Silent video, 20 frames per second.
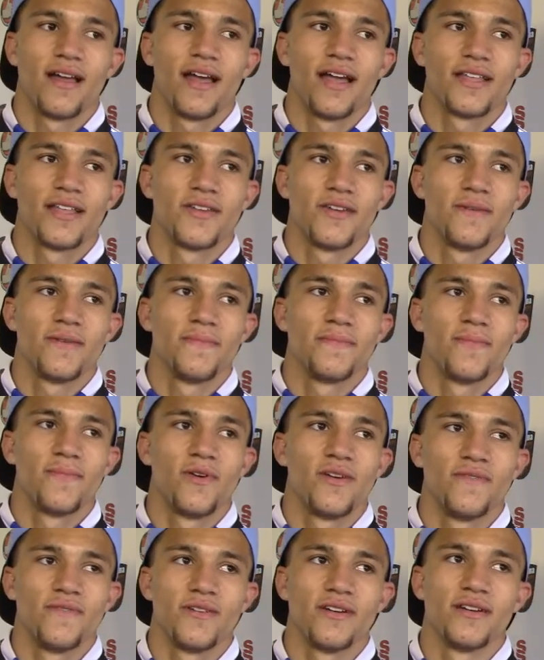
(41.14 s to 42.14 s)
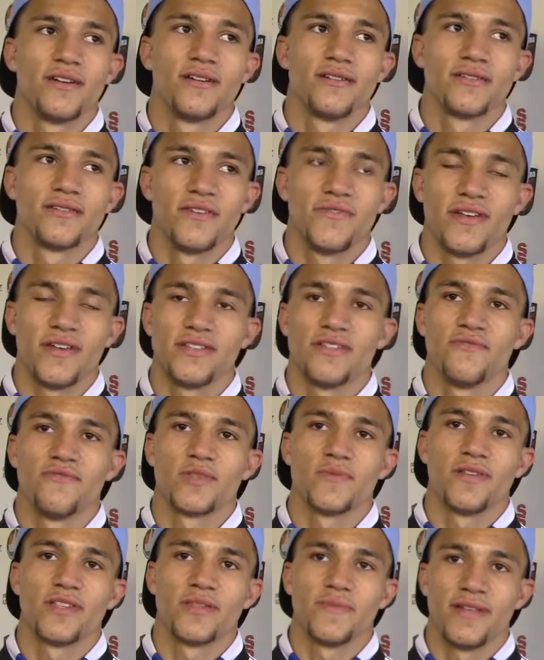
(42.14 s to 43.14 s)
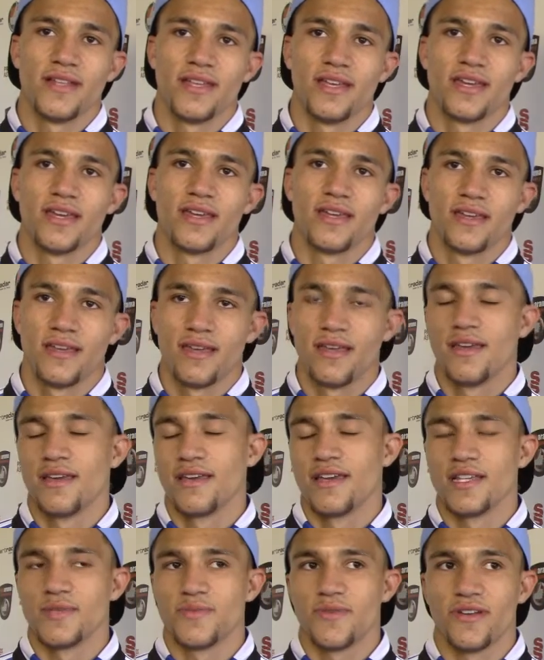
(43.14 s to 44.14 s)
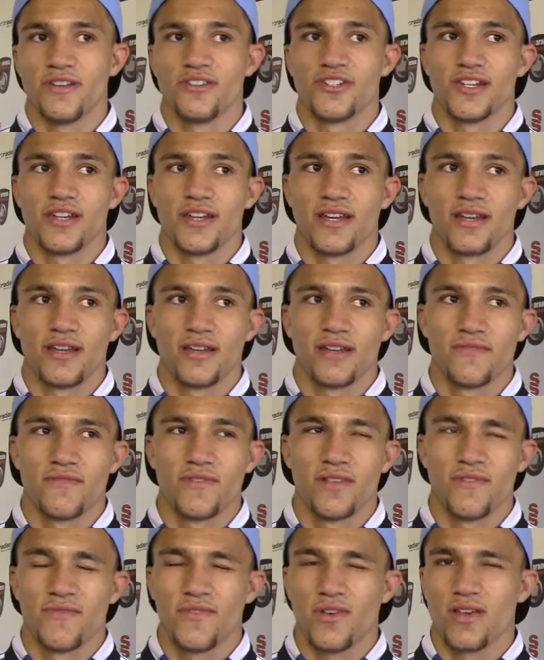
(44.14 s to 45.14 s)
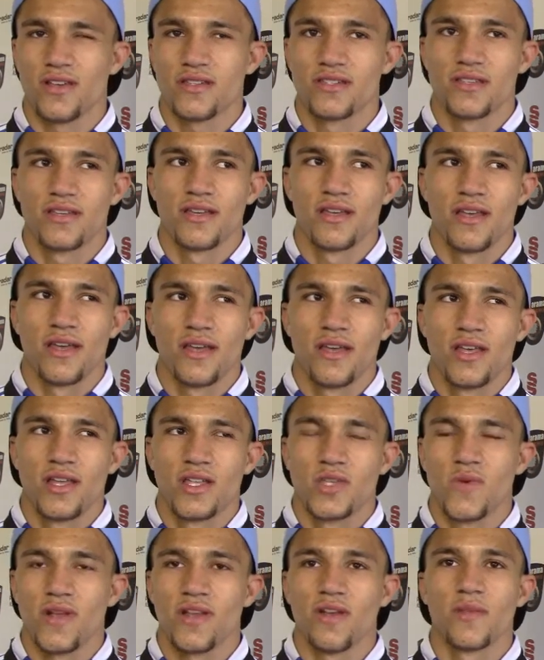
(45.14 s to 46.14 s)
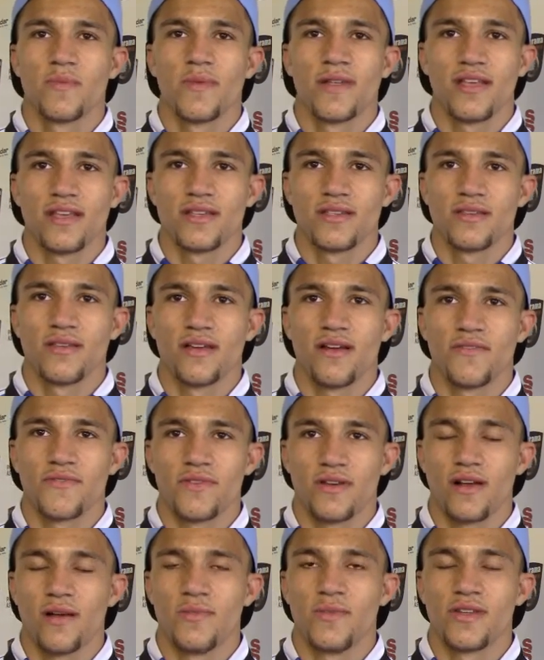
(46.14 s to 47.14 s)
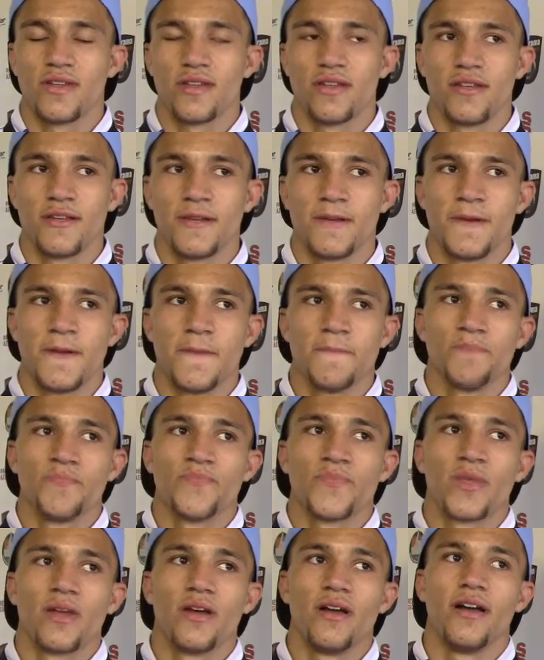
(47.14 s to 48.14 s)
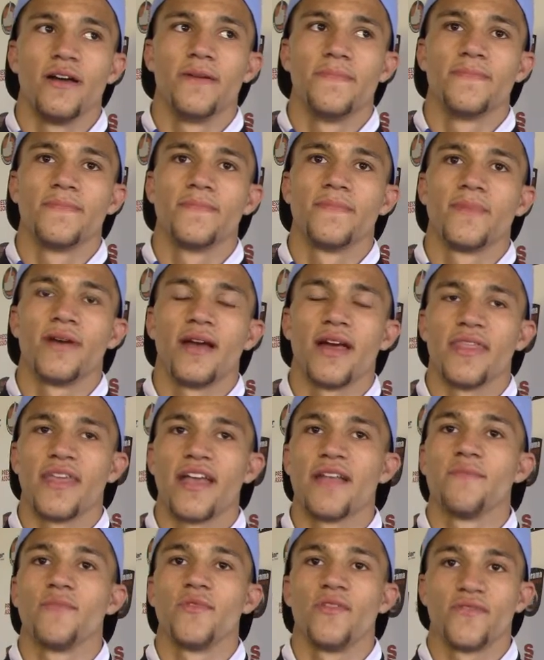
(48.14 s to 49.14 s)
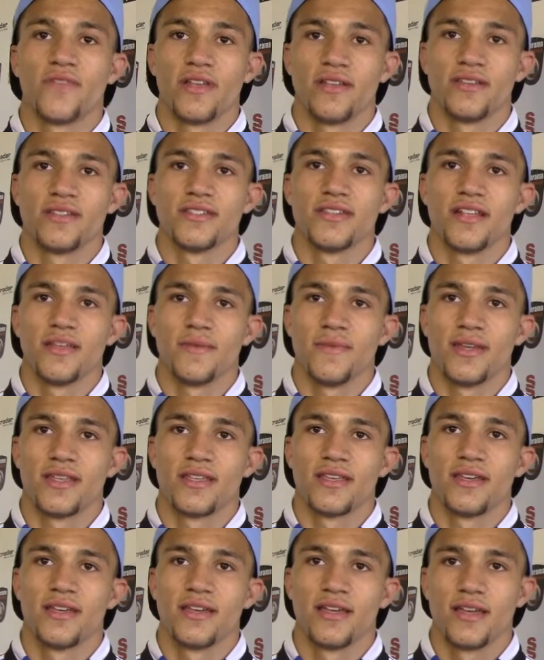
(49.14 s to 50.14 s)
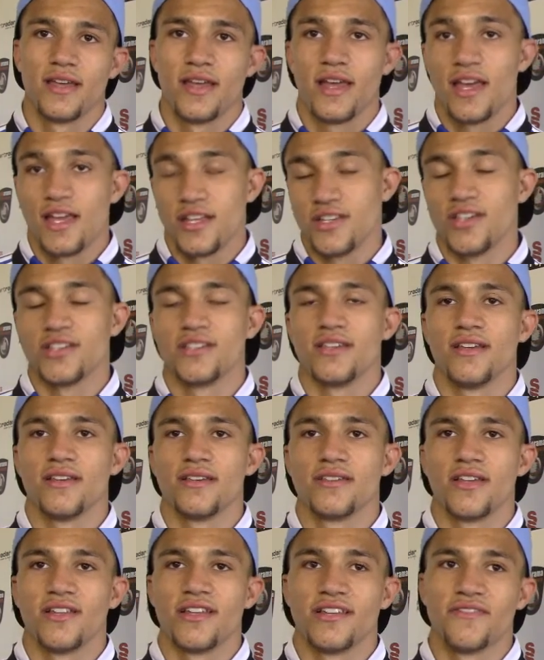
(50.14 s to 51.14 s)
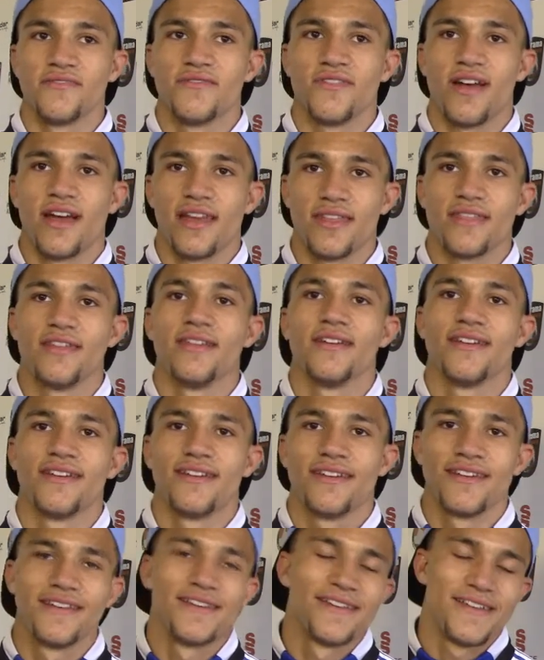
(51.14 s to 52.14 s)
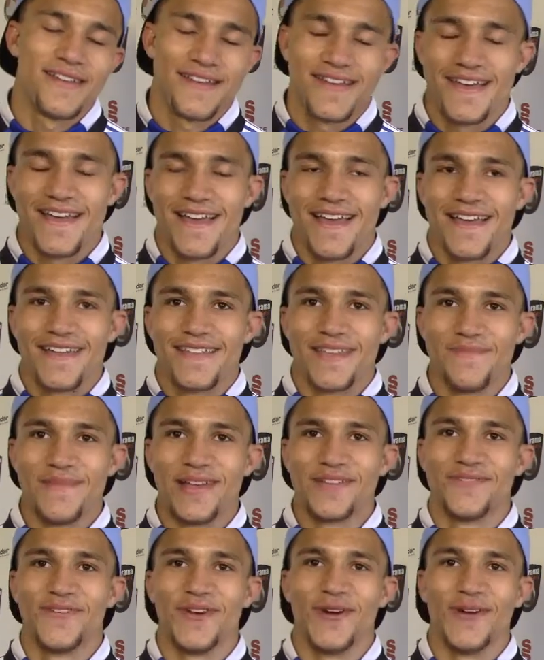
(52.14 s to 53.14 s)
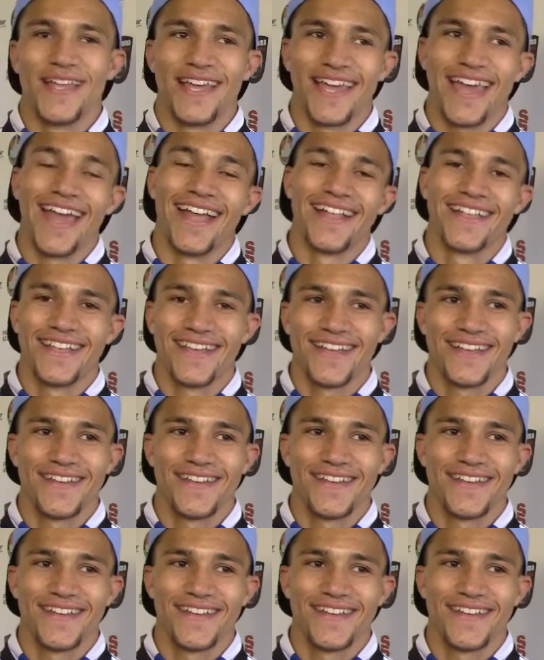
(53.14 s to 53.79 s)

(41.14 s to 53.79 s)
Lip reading: I had more of a defensive responsibility against Braintree for the first 20-odd minutes after I come on. I then moved into centre mid just to solidify the midfield again.